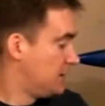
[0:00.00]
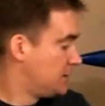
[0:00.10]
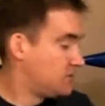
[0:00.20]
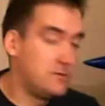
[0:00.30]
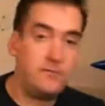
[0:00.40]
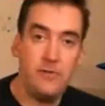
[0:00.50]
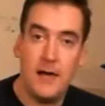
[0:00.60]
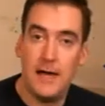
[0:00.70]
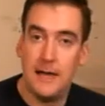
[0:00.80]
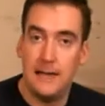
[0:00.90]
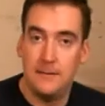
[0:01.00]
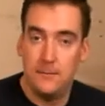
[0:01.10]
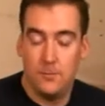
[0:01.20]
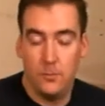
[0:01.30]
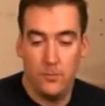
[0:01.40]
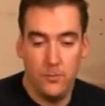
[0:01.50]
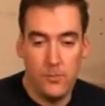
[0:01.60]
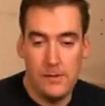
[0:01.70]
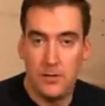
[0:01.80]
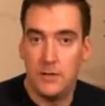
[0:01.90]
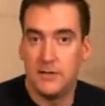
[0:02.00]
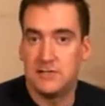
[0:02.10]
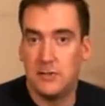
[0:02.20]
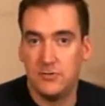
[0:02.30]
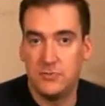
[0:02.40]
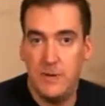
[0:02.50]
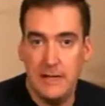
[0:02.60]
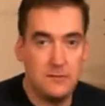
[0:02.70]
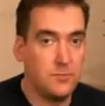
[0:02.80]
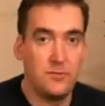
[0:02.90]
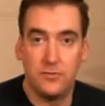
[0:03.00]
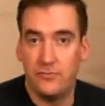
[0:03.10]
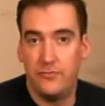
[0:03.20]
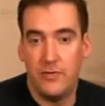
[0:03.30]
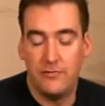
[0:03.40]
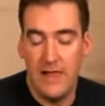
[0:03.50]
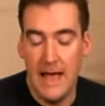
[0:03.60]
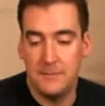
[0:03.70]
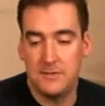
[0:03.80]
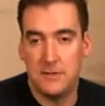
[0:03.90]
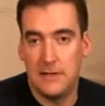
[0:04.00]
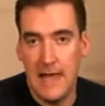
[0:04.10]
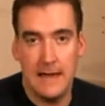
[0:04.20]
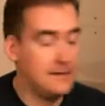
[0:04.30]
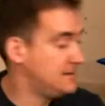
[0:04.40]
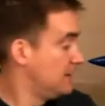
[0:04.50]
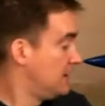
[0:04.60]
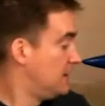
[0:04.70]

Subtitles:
Should fly good at slow speeds with the flaps, good landings,